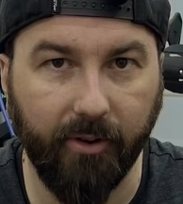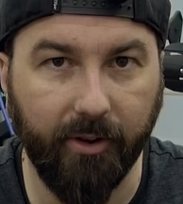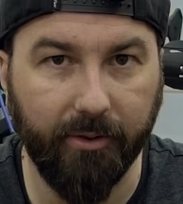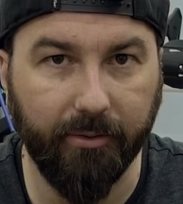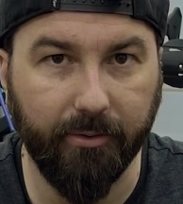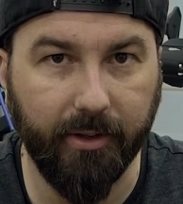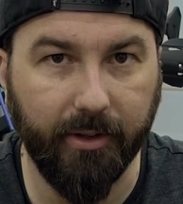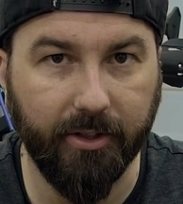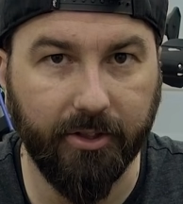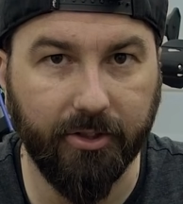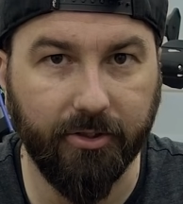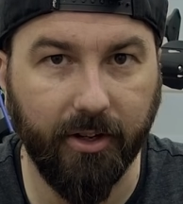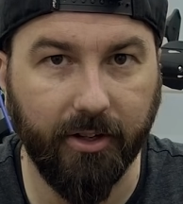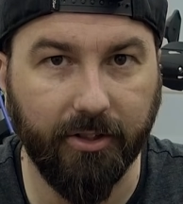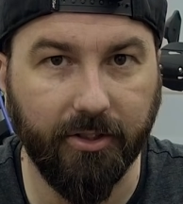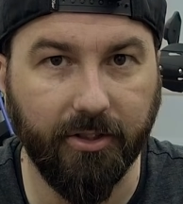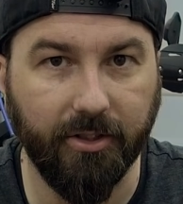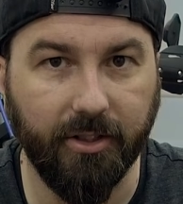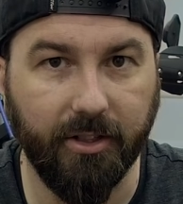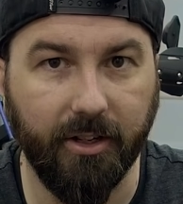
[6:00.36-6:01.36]
read through the
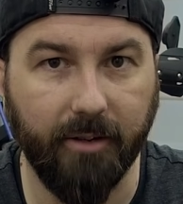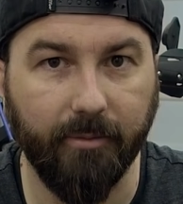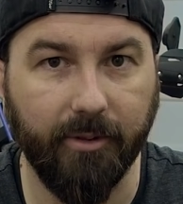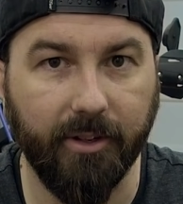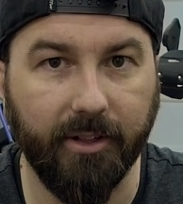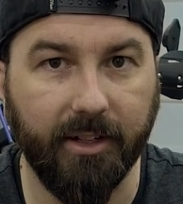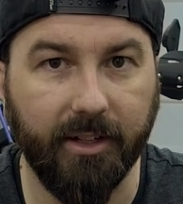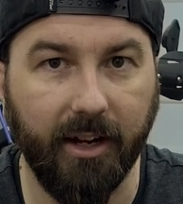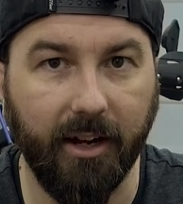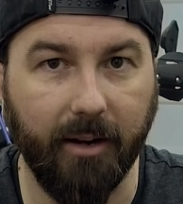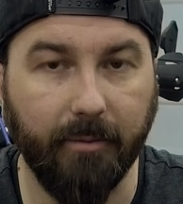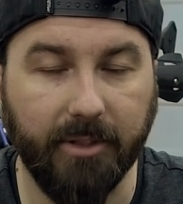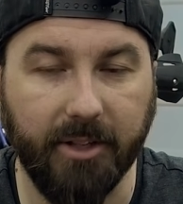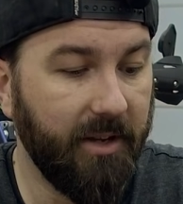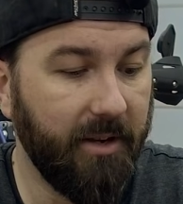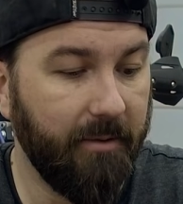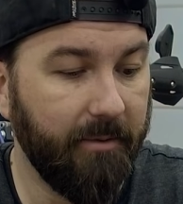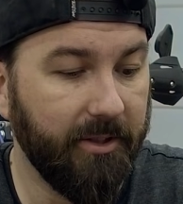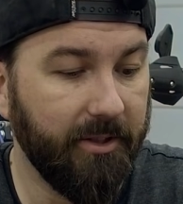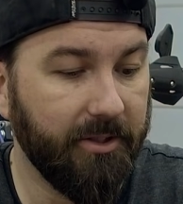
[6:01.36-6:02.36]
instructions a number of times.
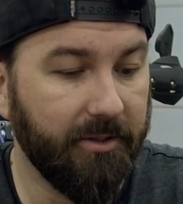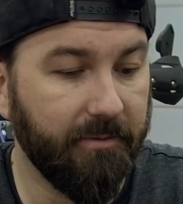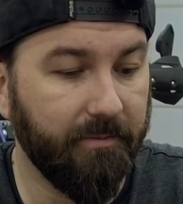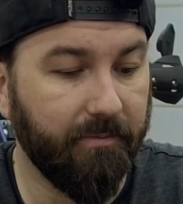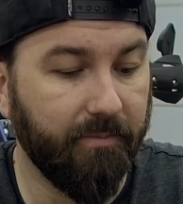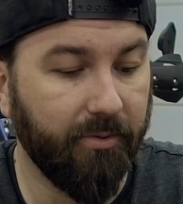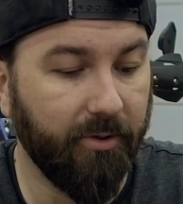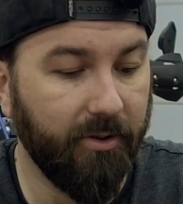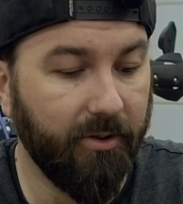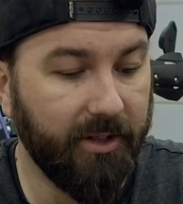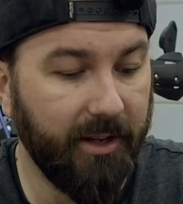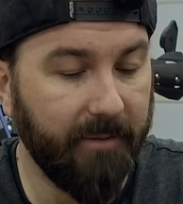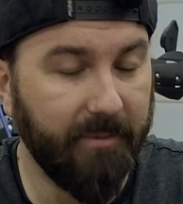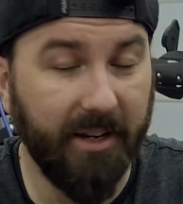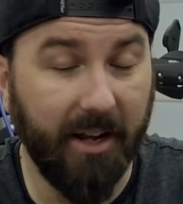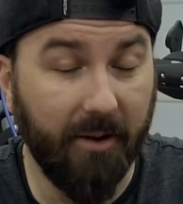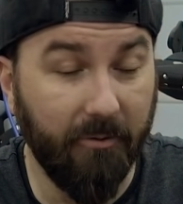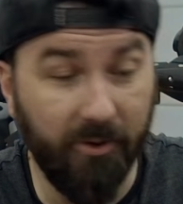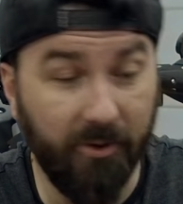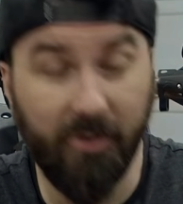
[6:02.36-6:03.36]
Maybe this prototype
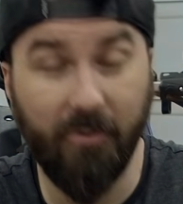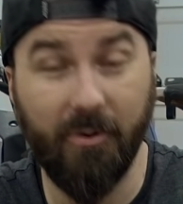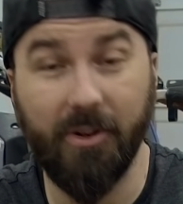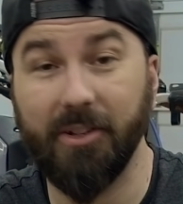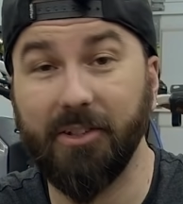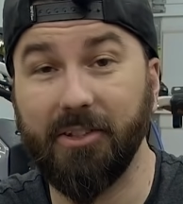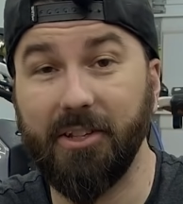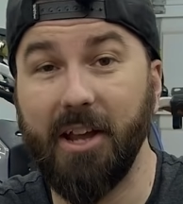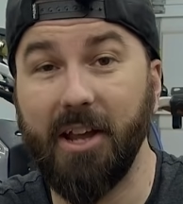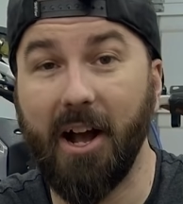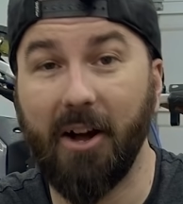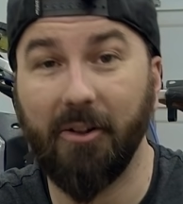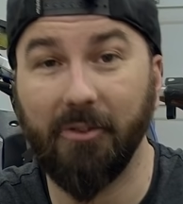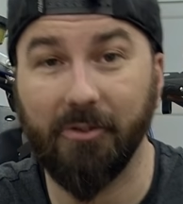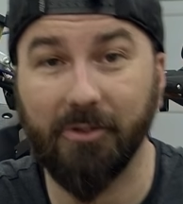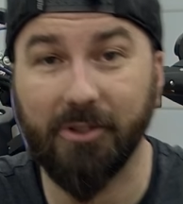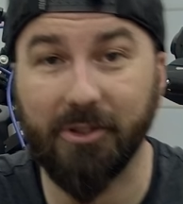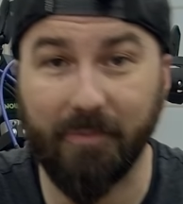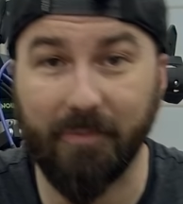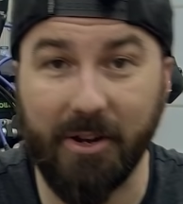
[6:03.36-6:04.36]
thing. I really want to see how
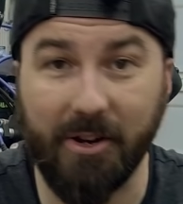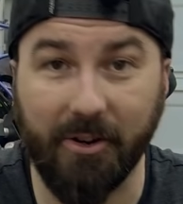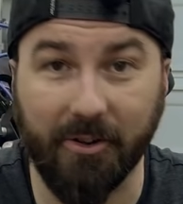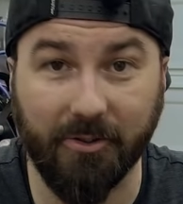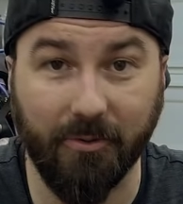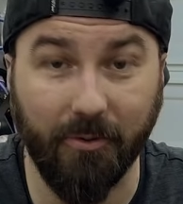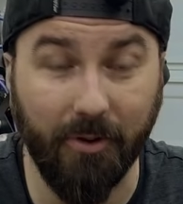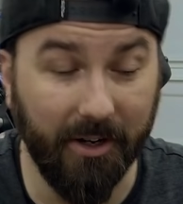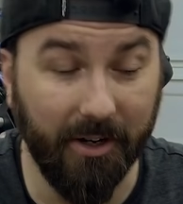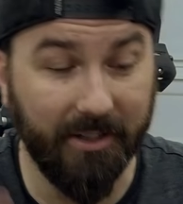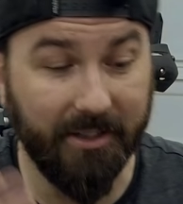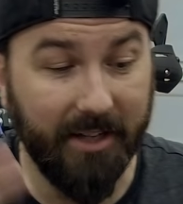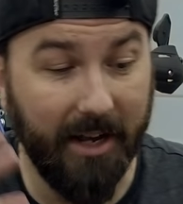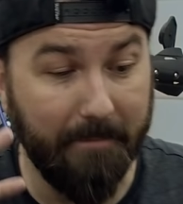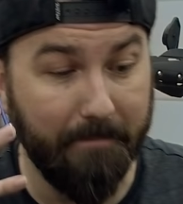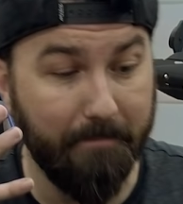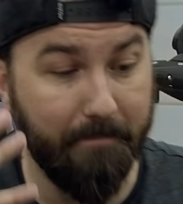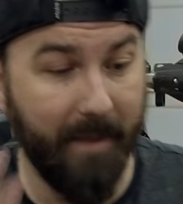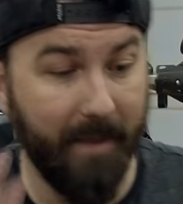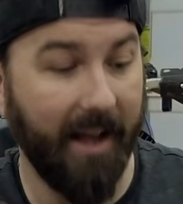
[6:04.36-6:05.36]
those speakers work. It's
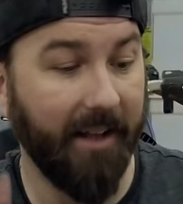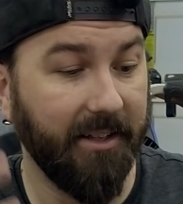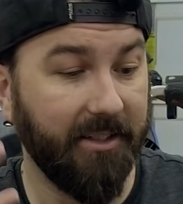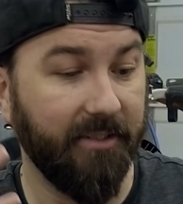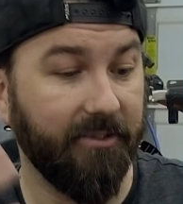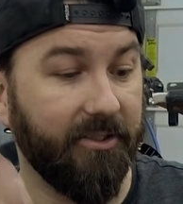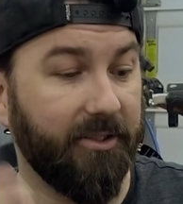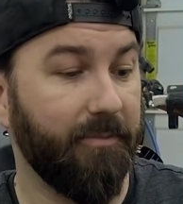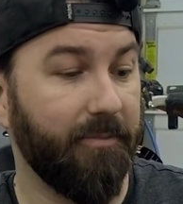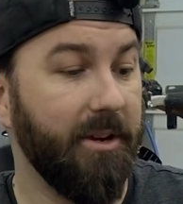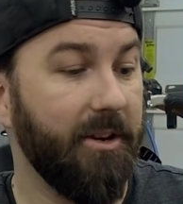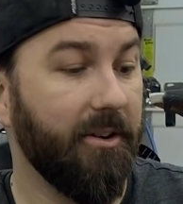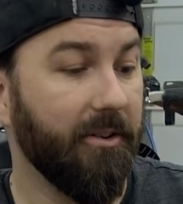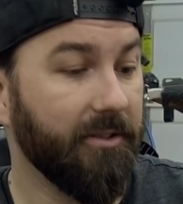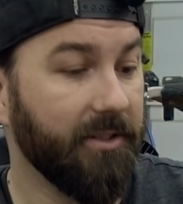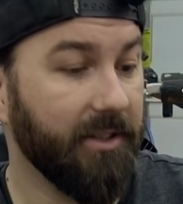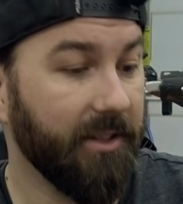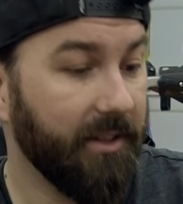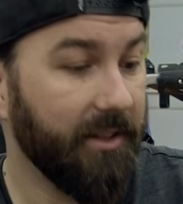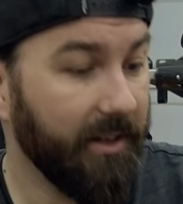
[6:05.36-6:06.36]
got massive speakers in